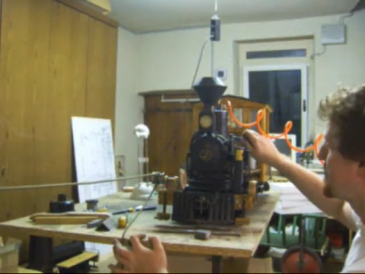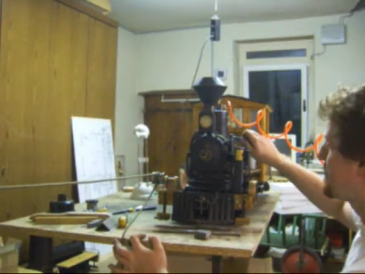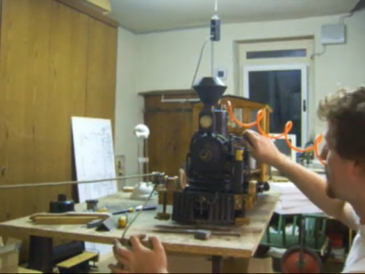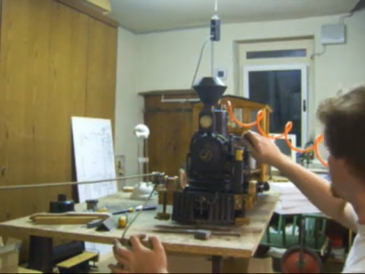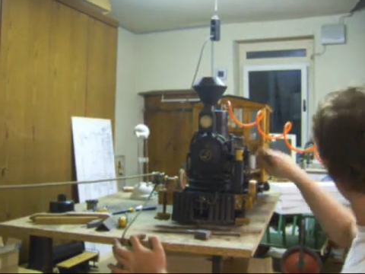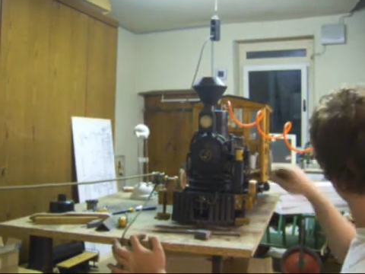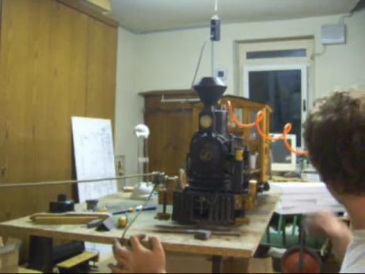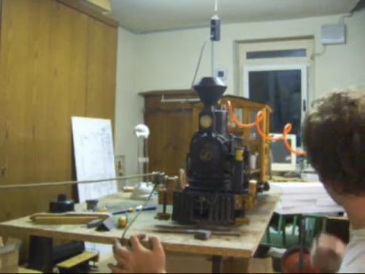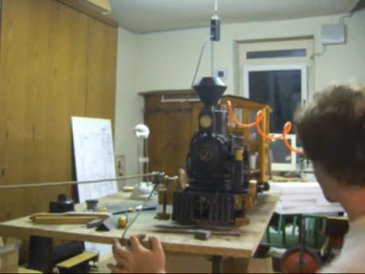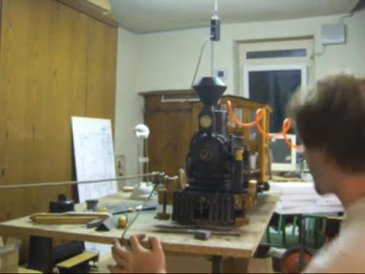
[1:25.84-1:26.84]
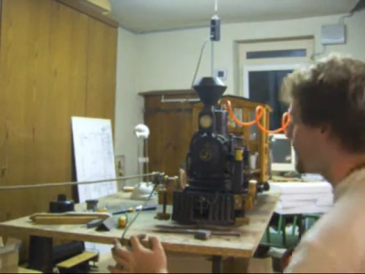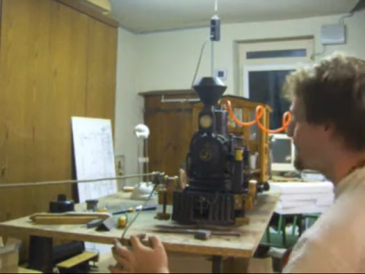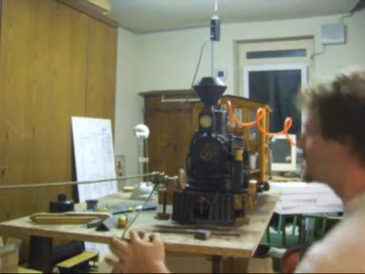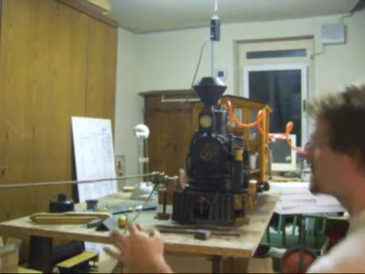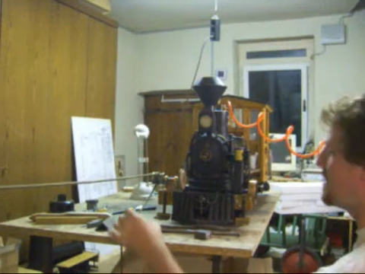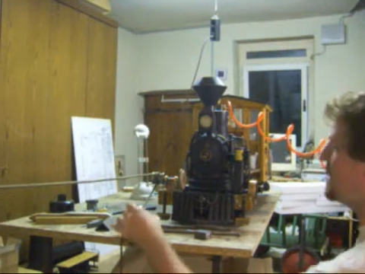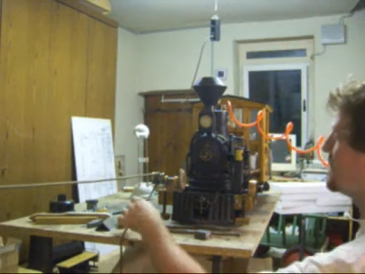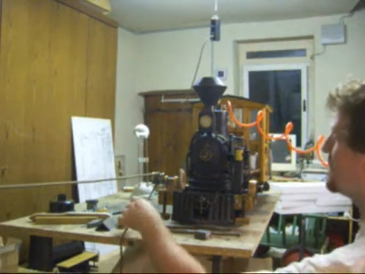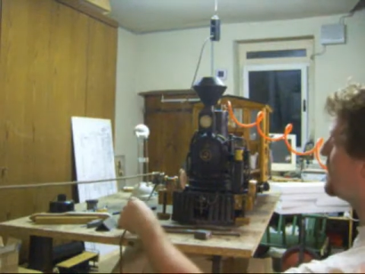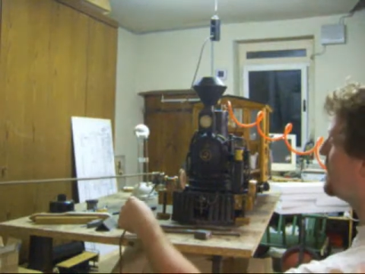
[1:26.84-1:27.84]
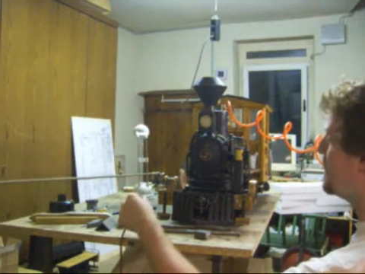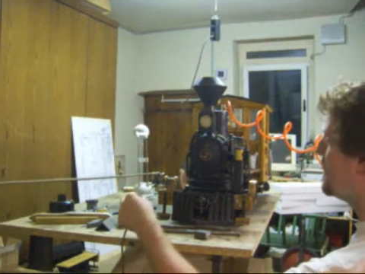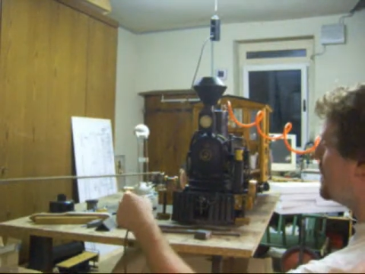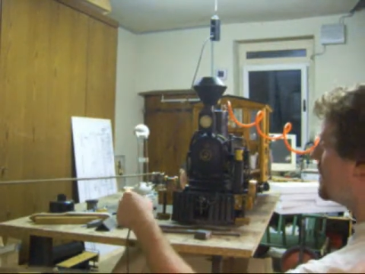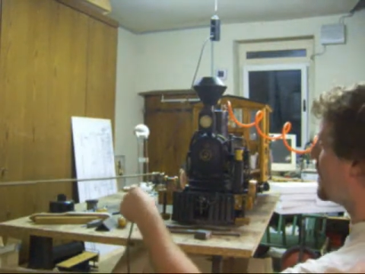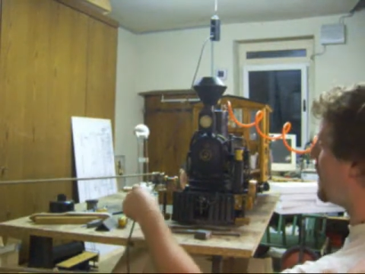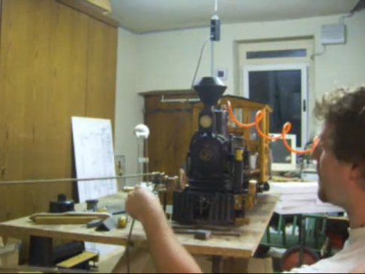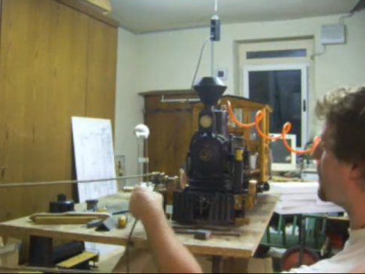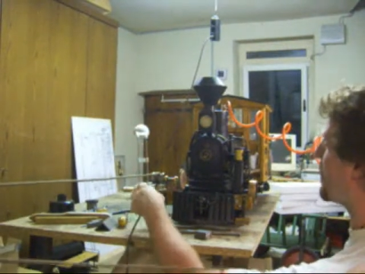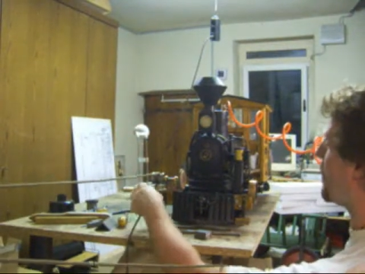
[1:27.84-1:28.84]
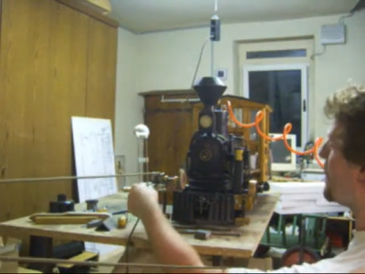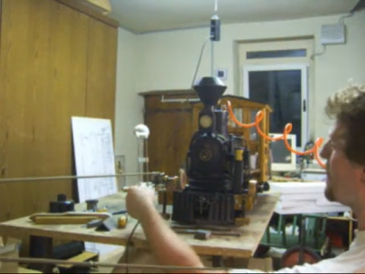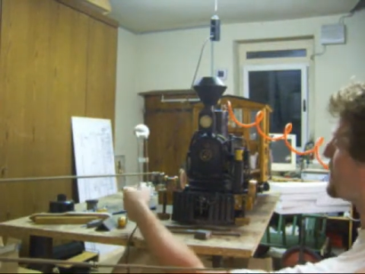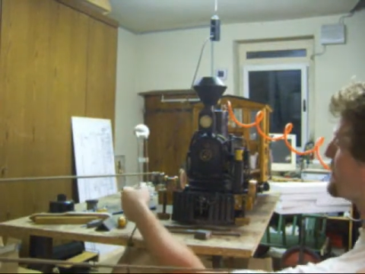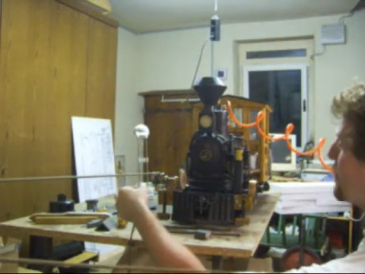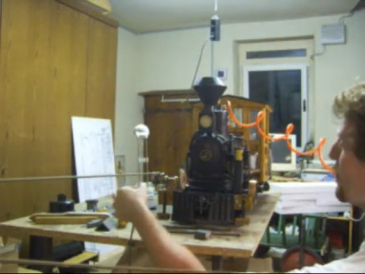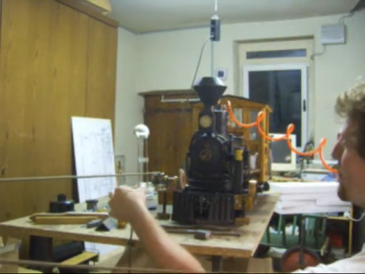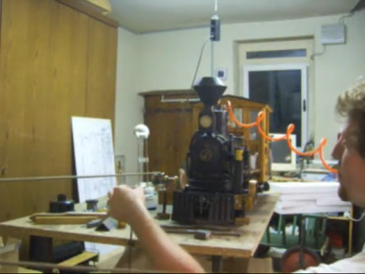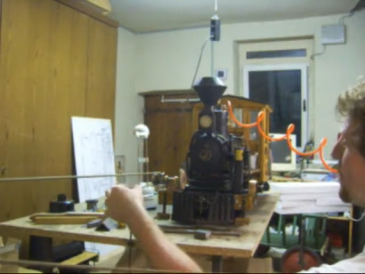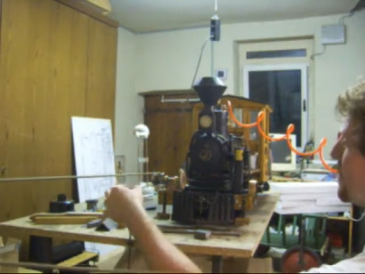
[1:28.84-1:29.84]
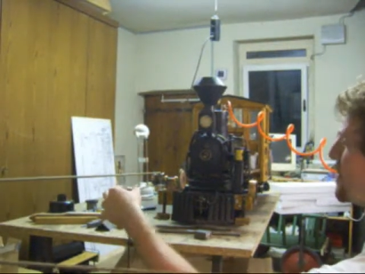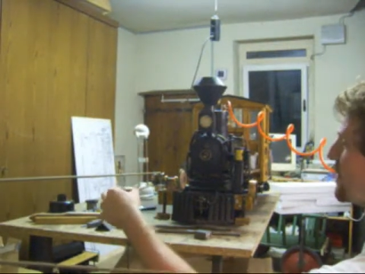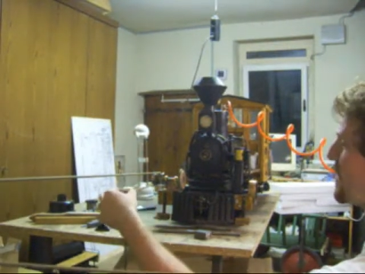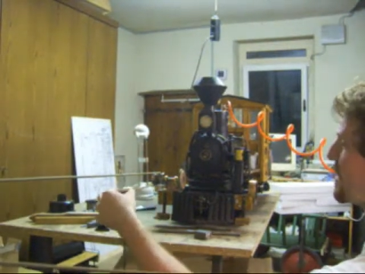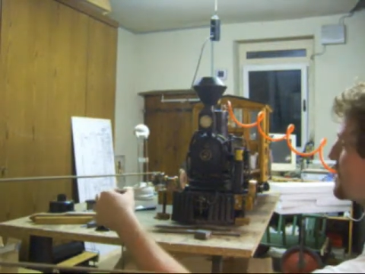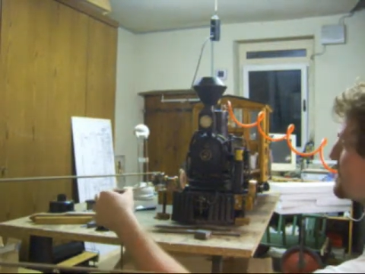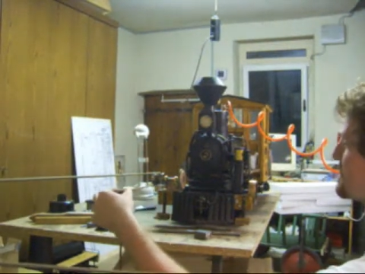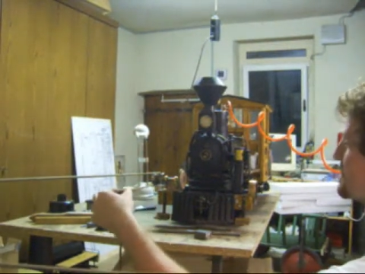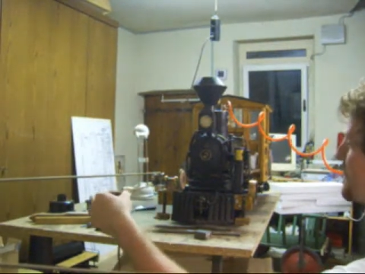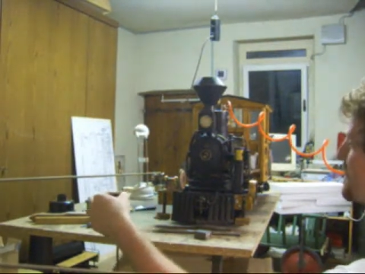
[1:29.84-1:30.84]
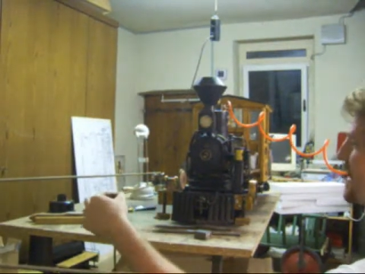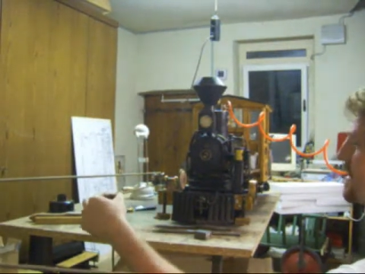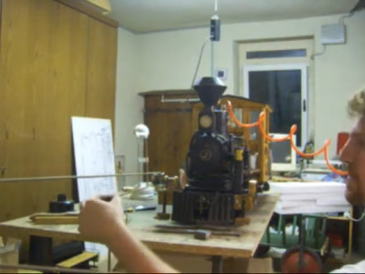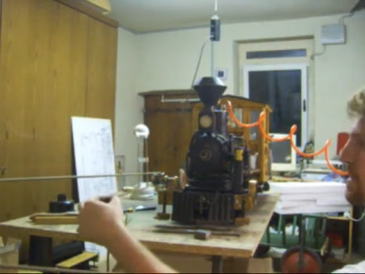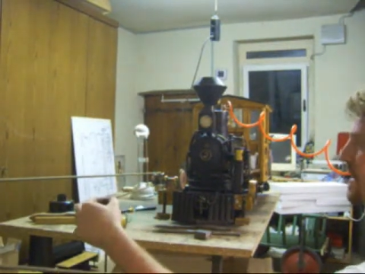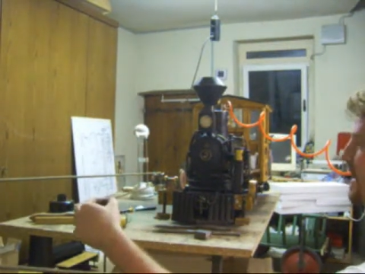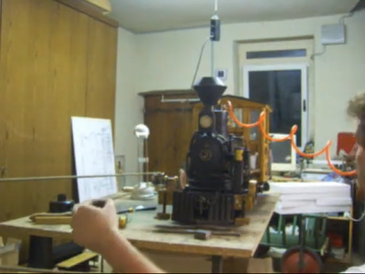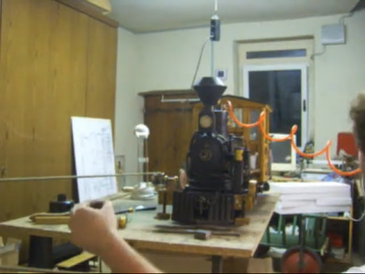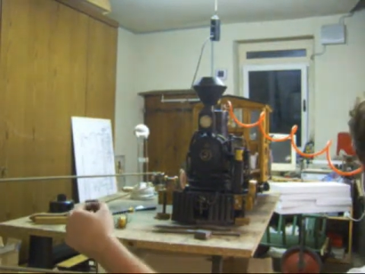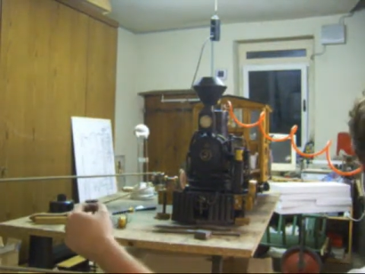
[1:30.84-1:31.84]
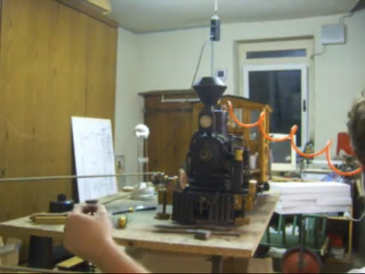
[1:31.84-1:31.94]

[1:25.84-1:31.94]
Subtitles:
Nobody's mouth can be seen.